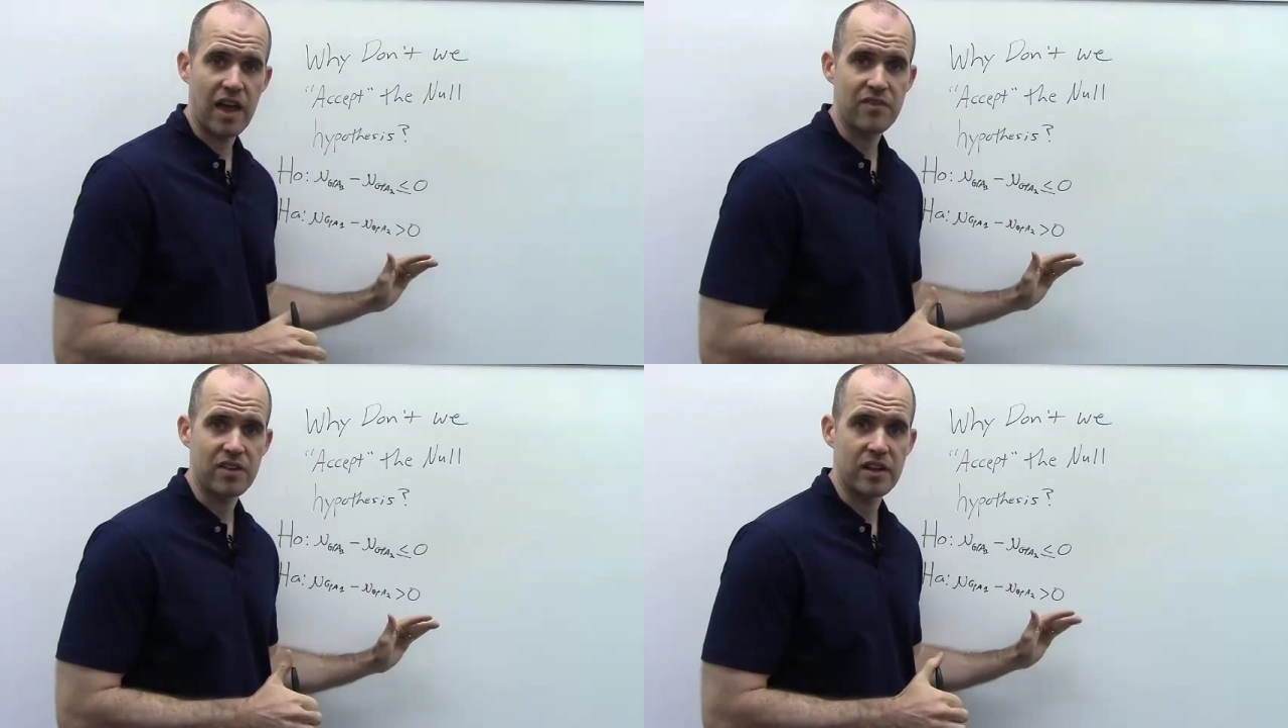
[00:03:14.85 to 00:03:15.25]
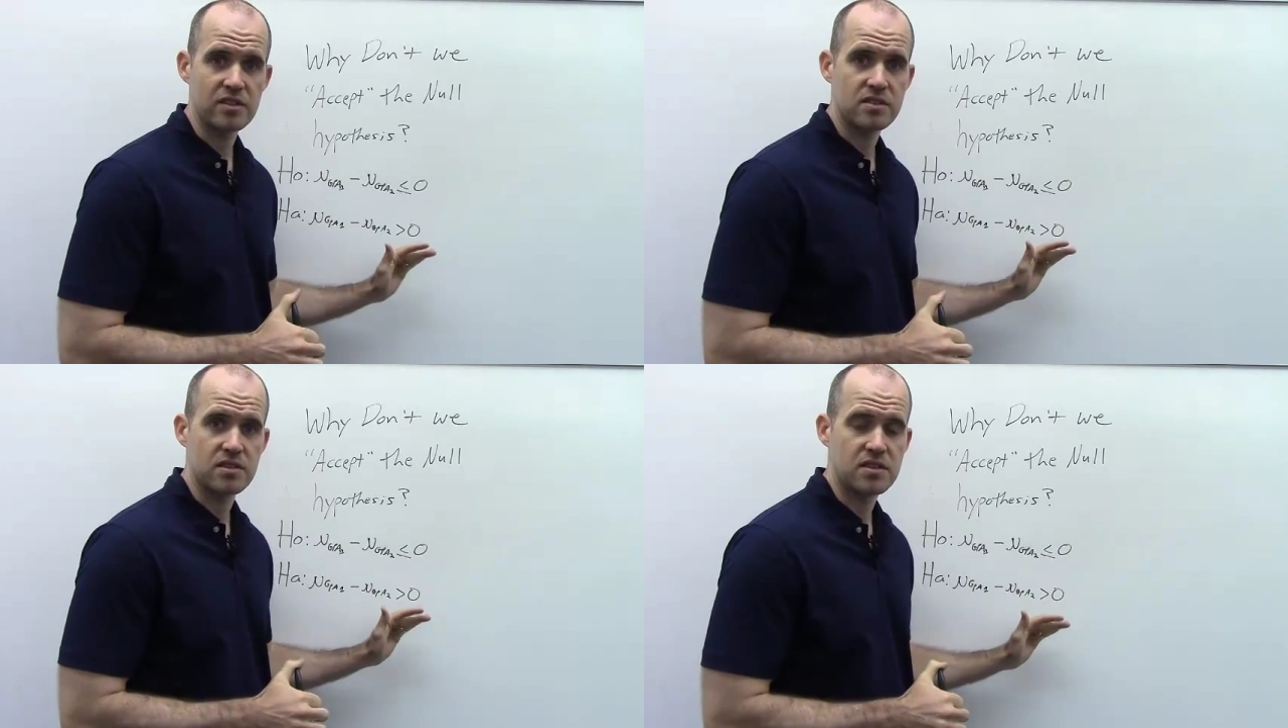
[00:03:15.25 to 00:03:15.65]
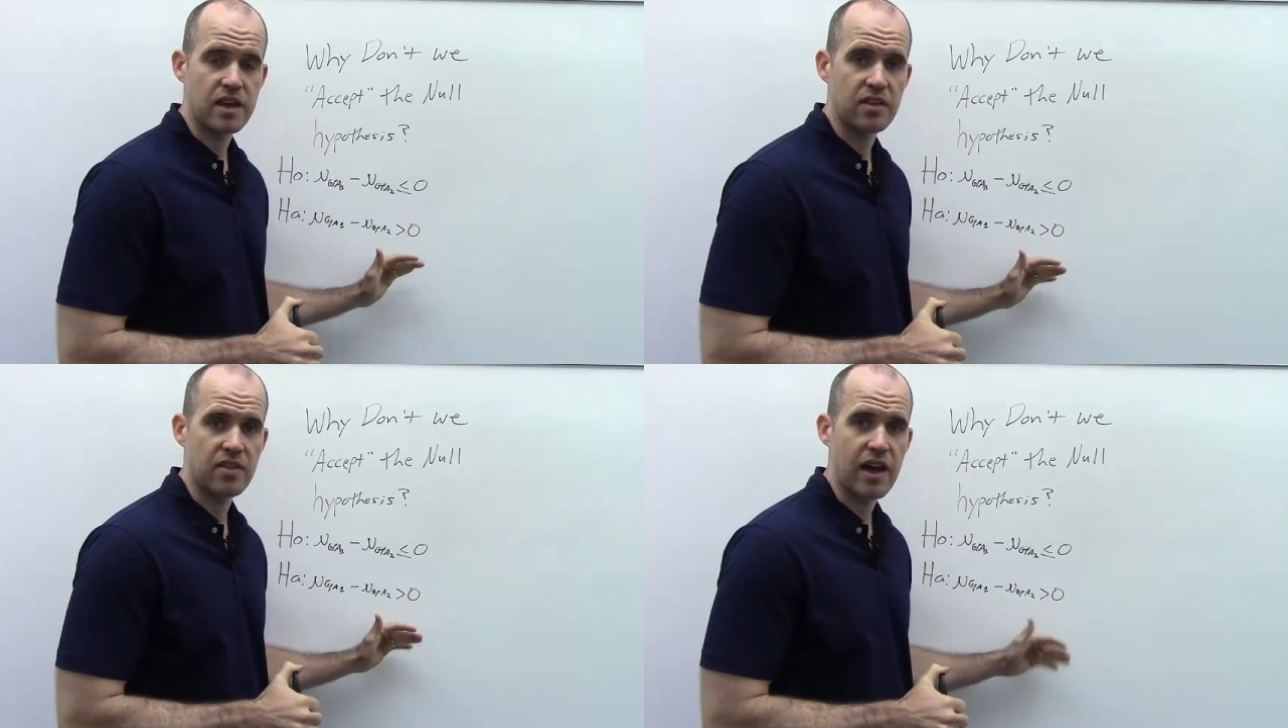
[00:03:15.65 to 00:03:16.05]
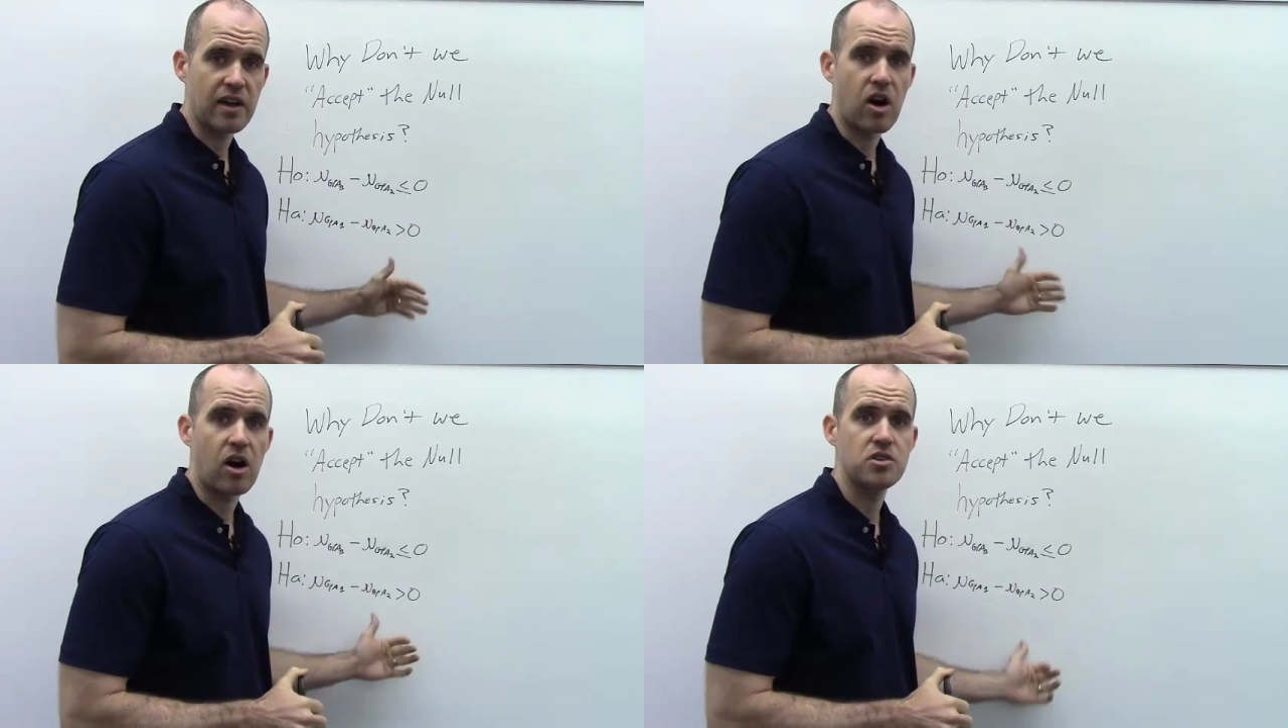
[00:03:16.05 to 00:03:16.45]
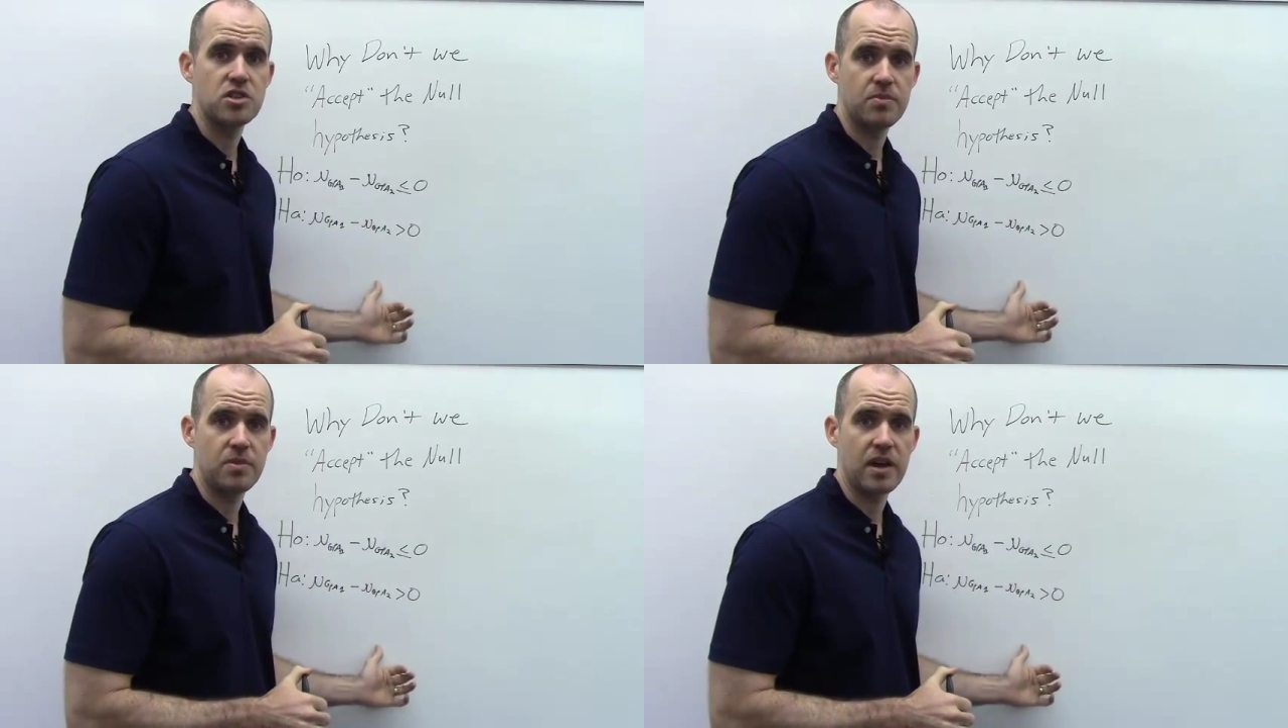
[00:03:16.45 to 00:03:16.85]
evidence to say that our
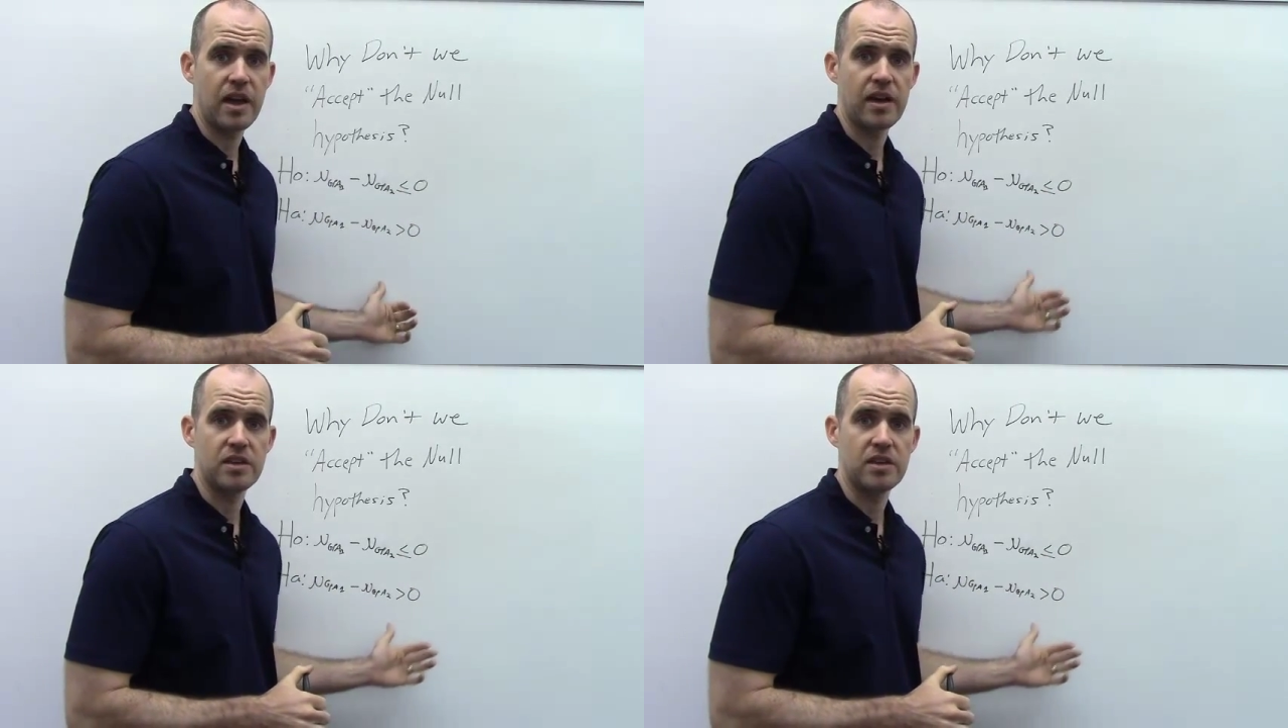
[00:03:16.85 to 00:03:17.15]
GPA